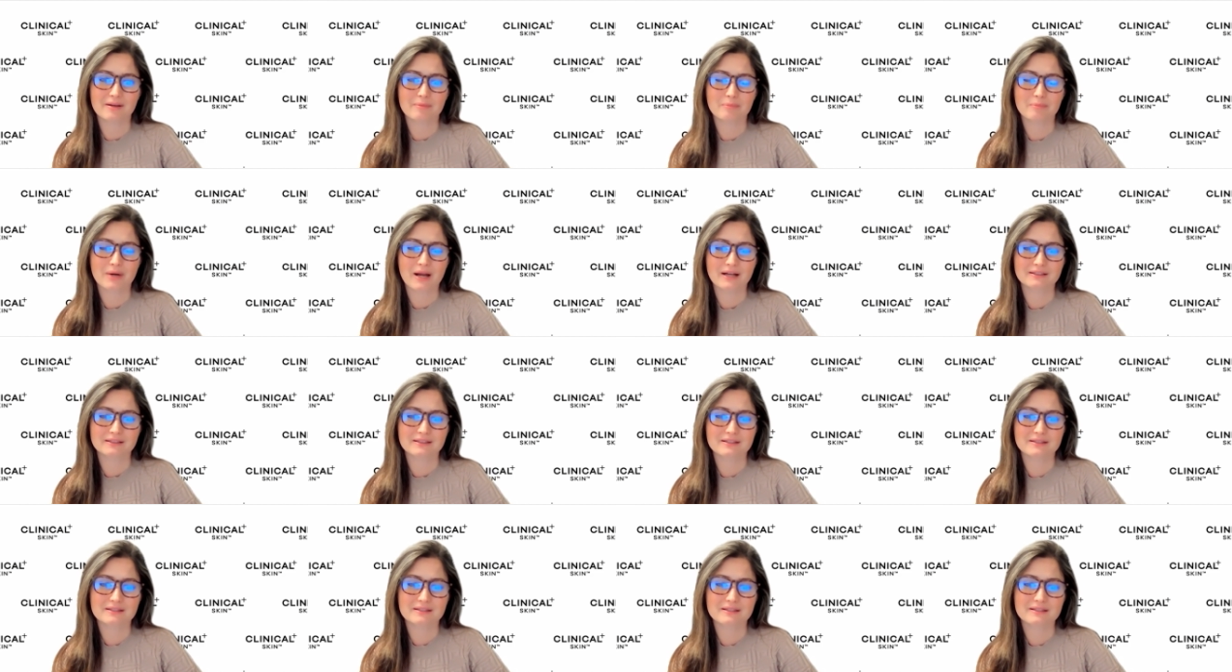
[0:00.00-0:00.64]

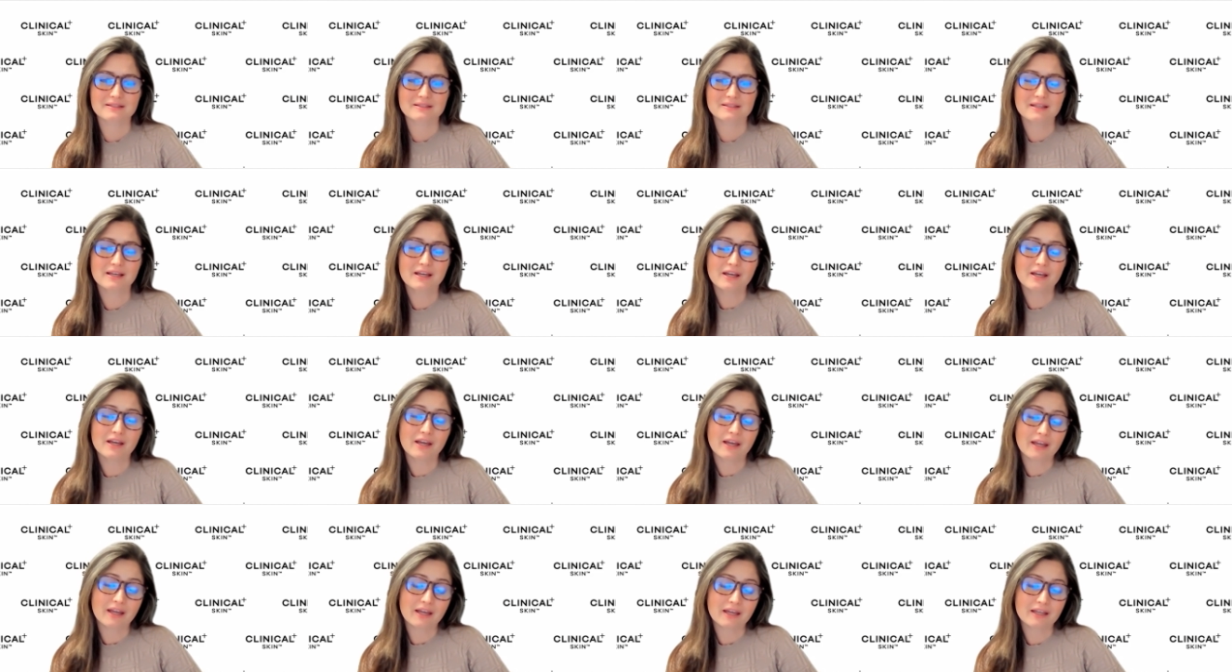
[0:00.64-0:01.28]
practices,
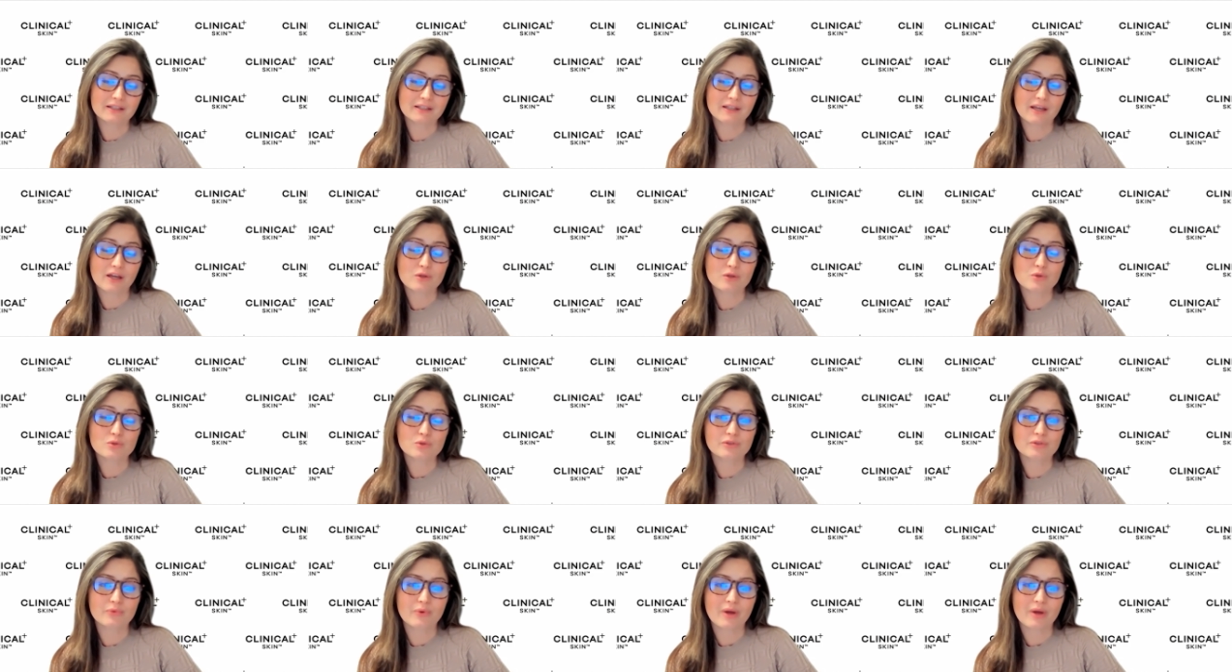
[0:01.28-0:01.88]
and they are usually